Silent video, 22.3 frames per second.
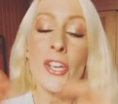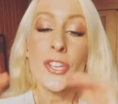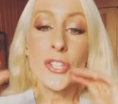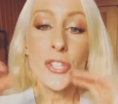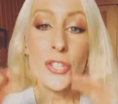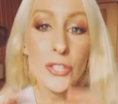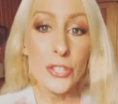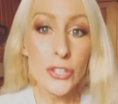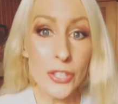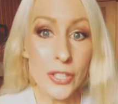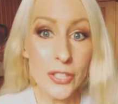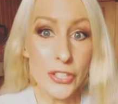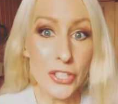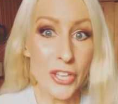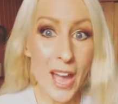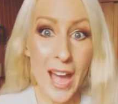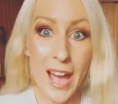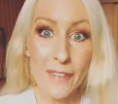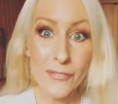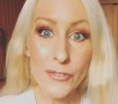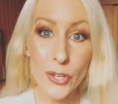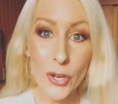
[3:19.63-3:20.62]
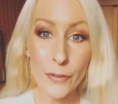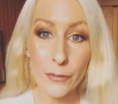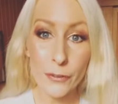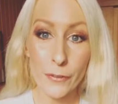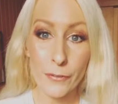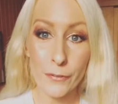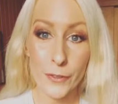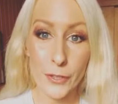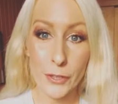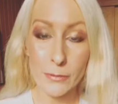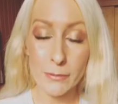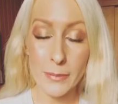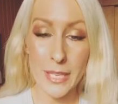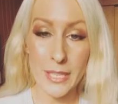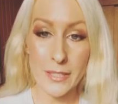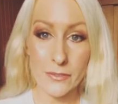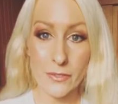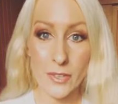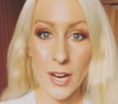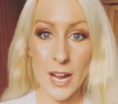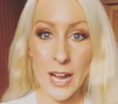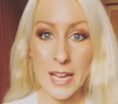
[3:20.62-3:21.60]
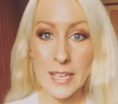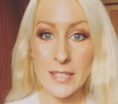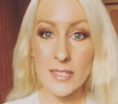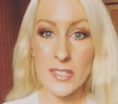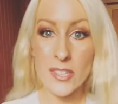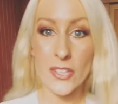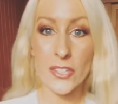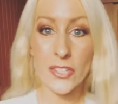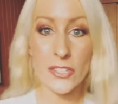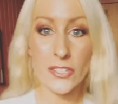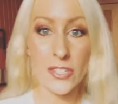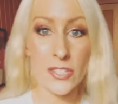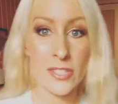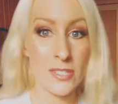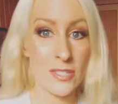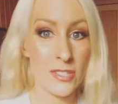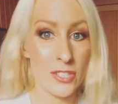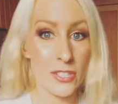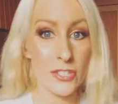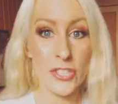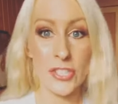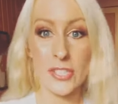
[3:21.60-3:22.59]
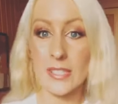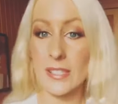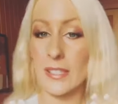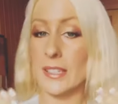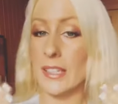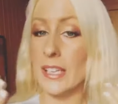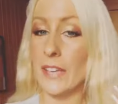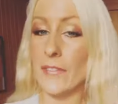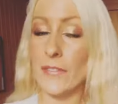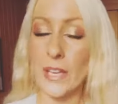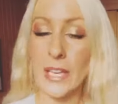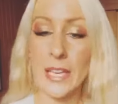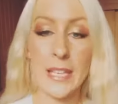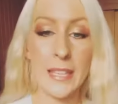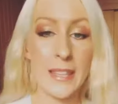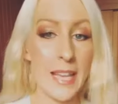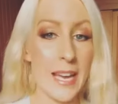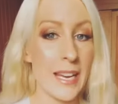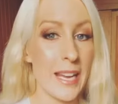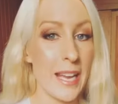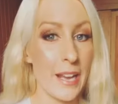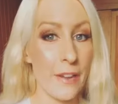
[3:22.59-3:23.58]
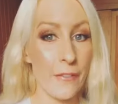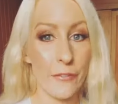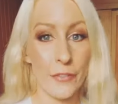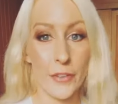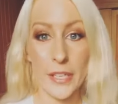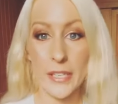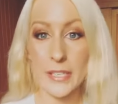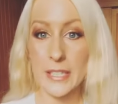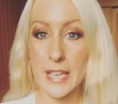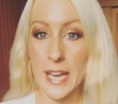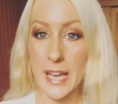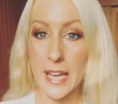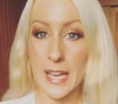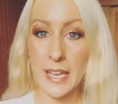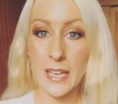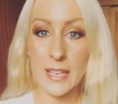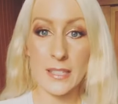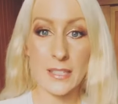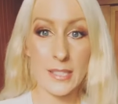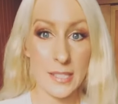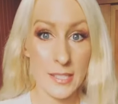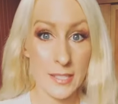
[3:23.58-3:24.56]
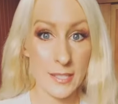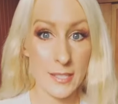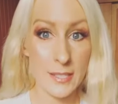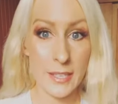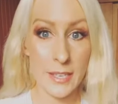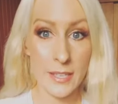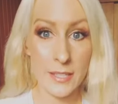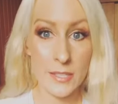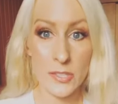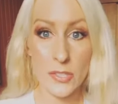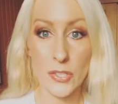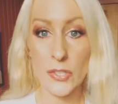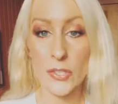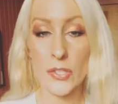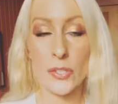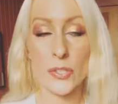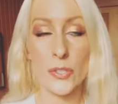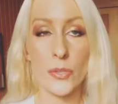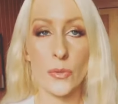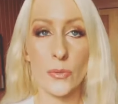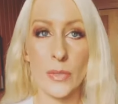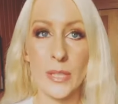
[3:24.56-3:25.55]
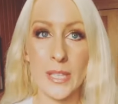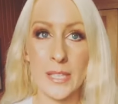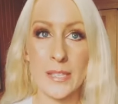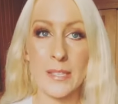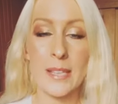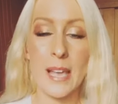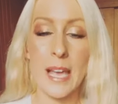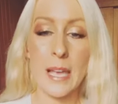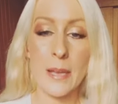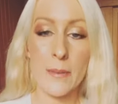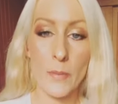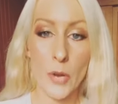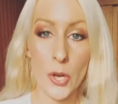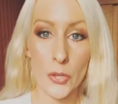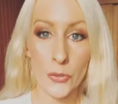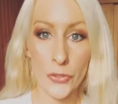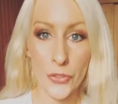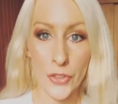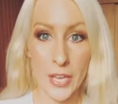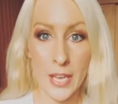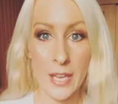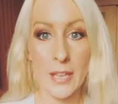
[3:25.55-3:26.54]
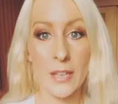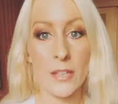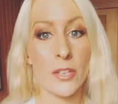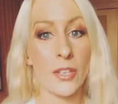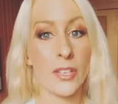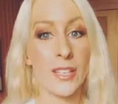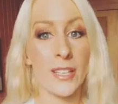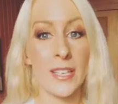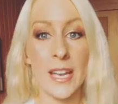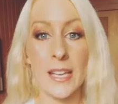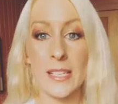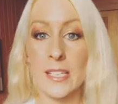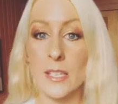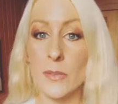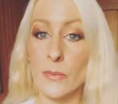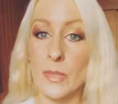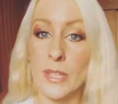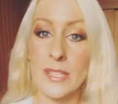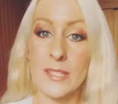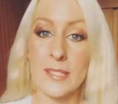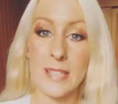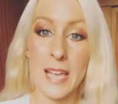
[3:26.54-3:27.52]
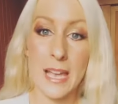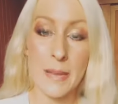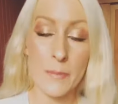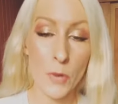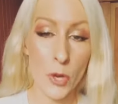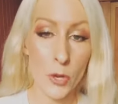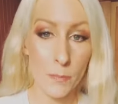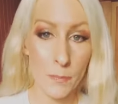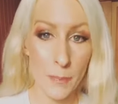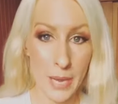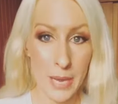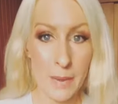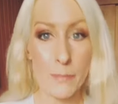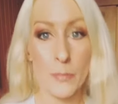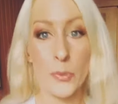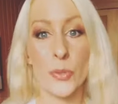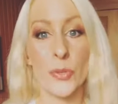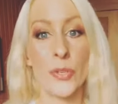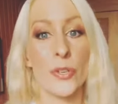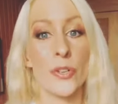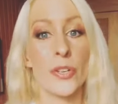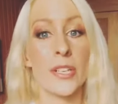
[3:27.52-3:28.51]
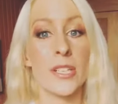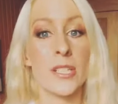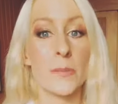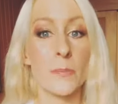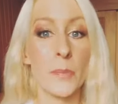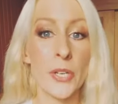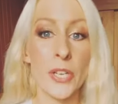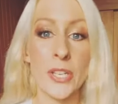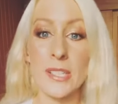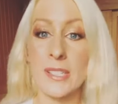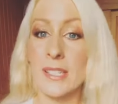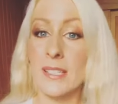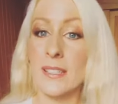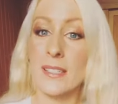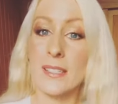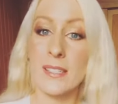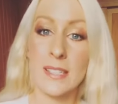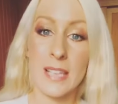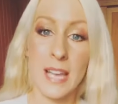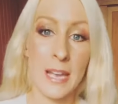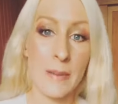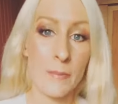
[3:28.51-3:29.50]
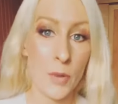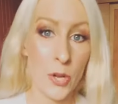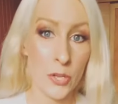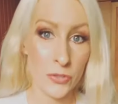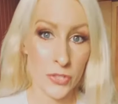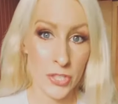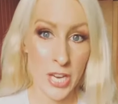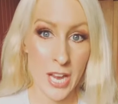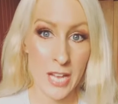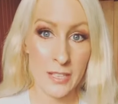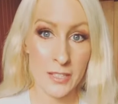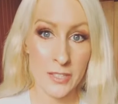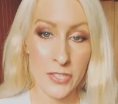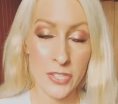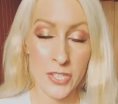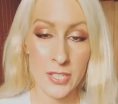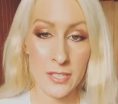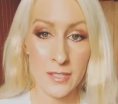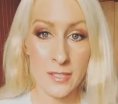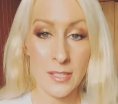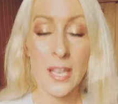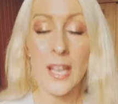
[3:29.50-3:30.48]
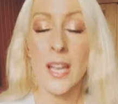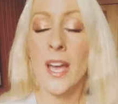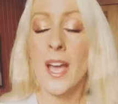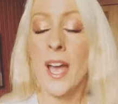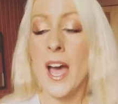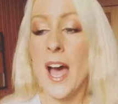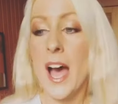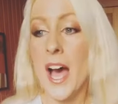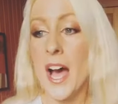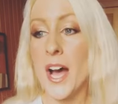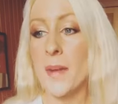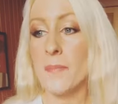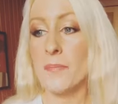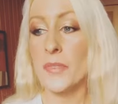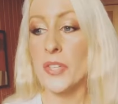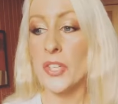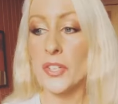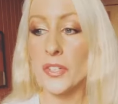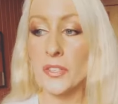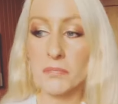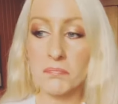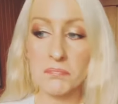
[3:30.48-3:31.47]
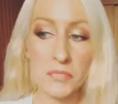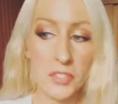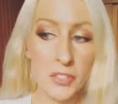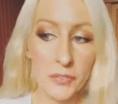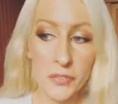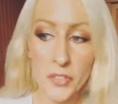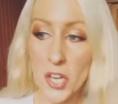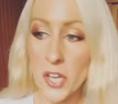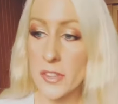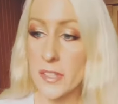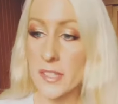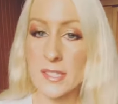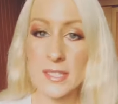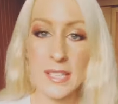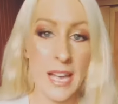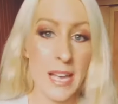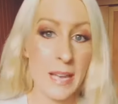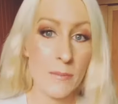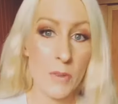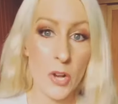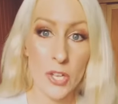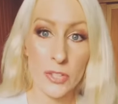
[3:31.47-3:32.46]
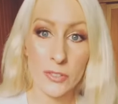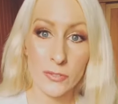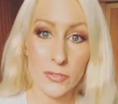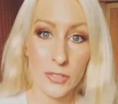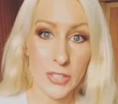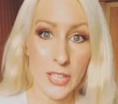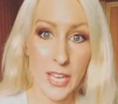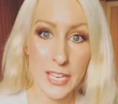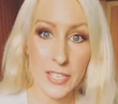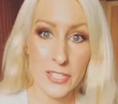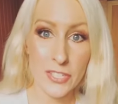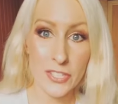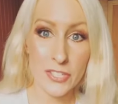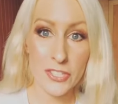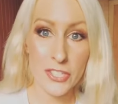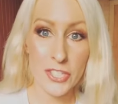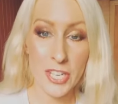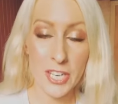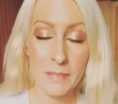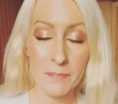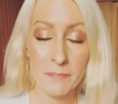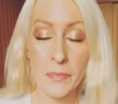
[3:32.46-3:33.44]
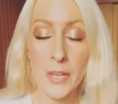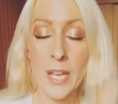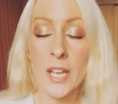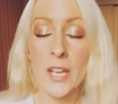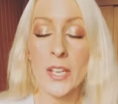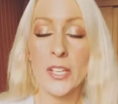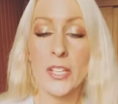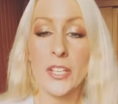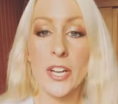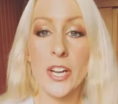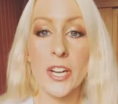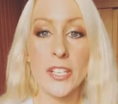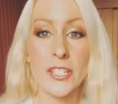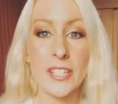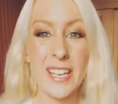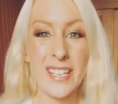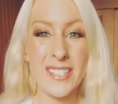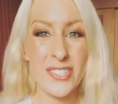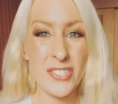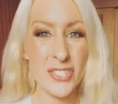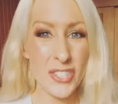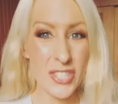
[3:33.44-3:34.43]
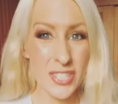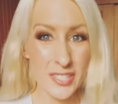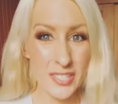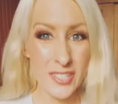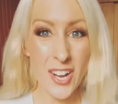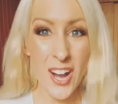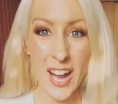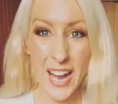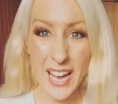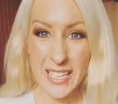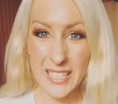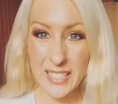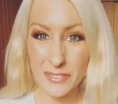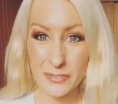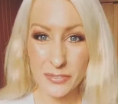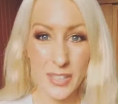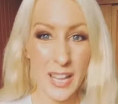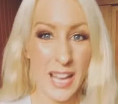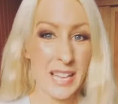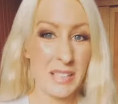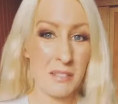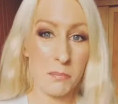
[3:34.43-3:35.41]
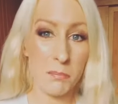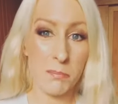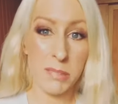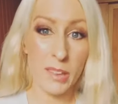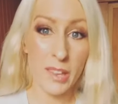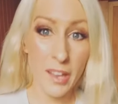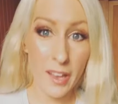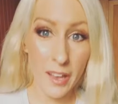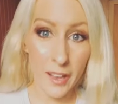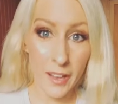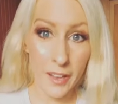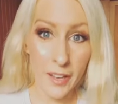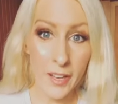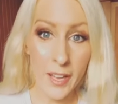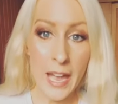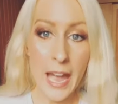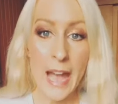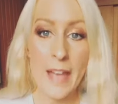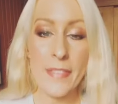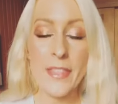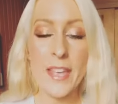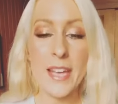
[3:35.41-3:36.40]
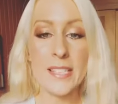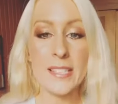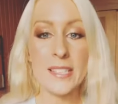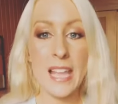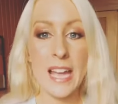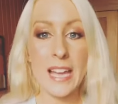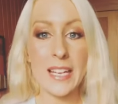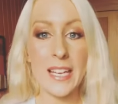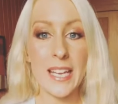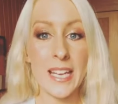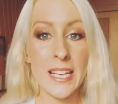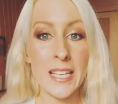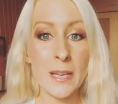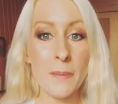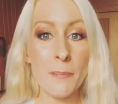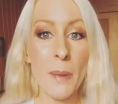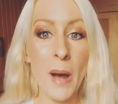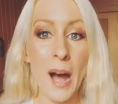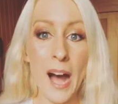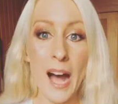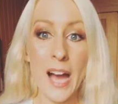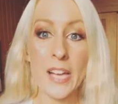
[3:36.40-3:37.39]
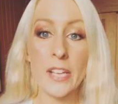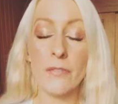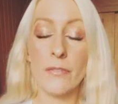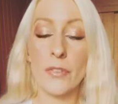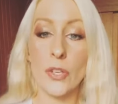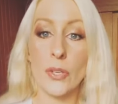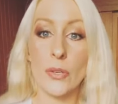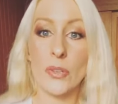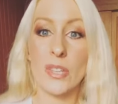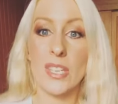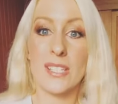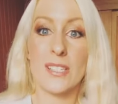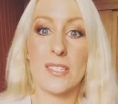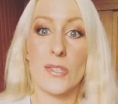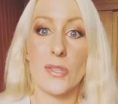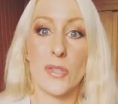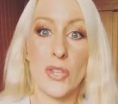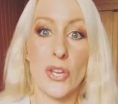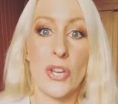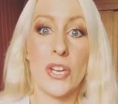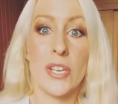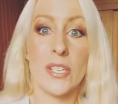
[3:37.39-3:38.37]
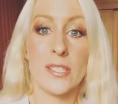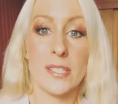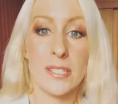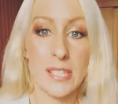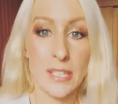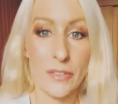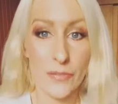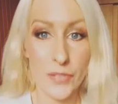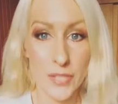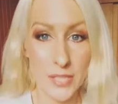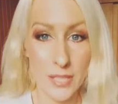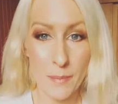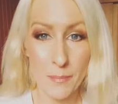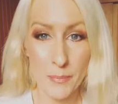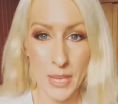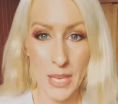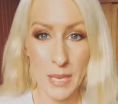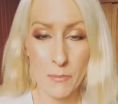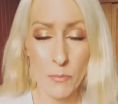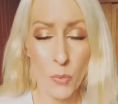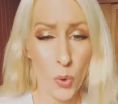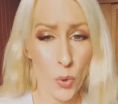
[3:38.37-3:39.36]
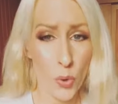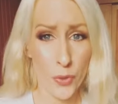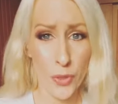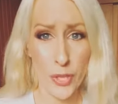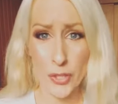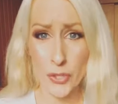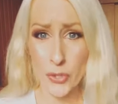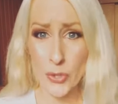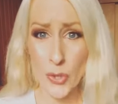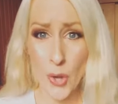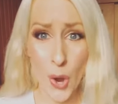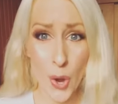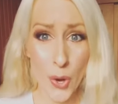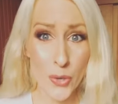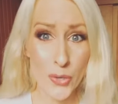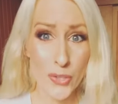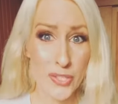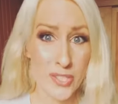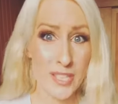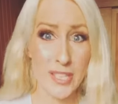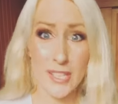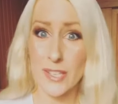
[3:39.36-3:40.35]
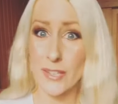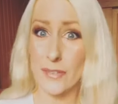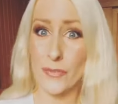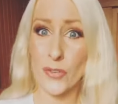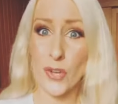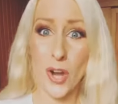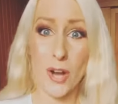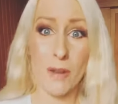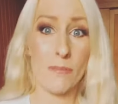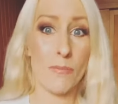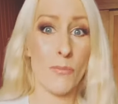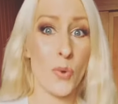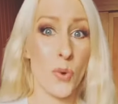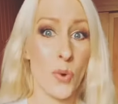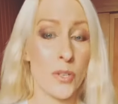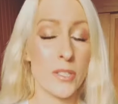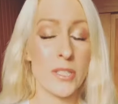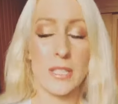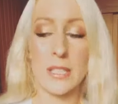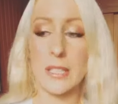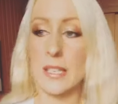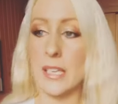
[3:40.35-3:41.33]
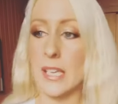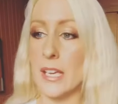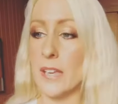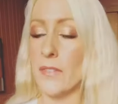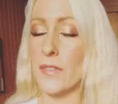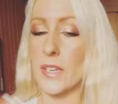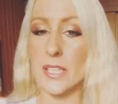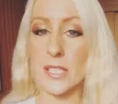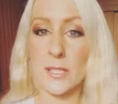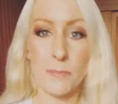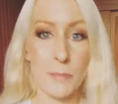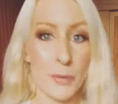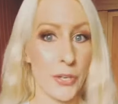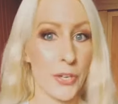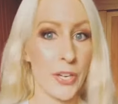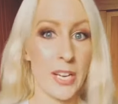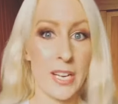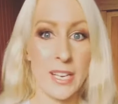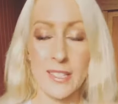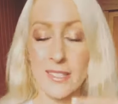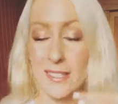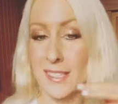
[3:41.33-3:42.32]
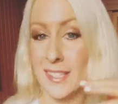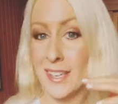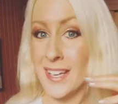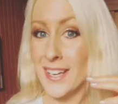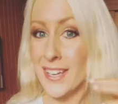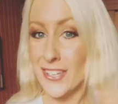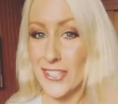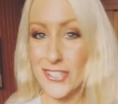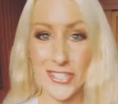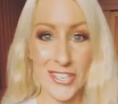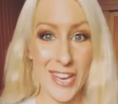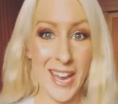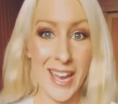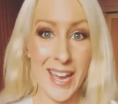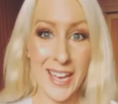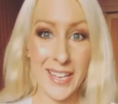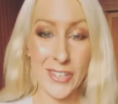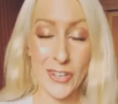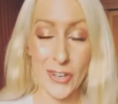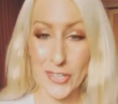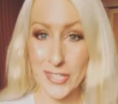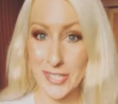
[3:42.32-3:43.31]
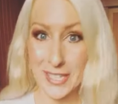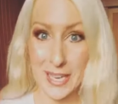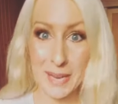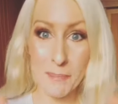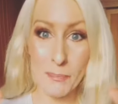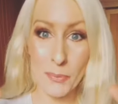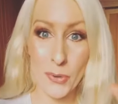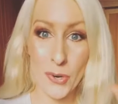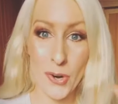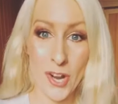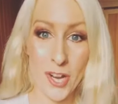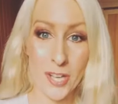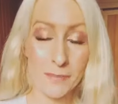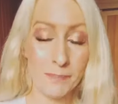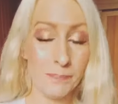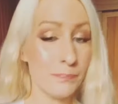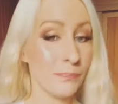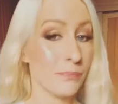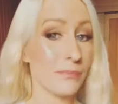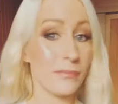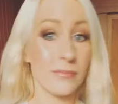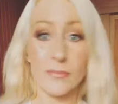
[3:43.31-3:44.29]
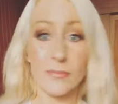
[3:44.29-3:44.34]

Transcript: you you have no fulfillment right so you just you're just living in that everyday existence you're just doing the same old thing you're connecting with the same old people you're experiencing the same old challenges um, you're you've got the same old relationship you know and it's just kind of like blur and there's that inner part of you that's thirsty for something more that knows that you've got more to give experience share go deeper on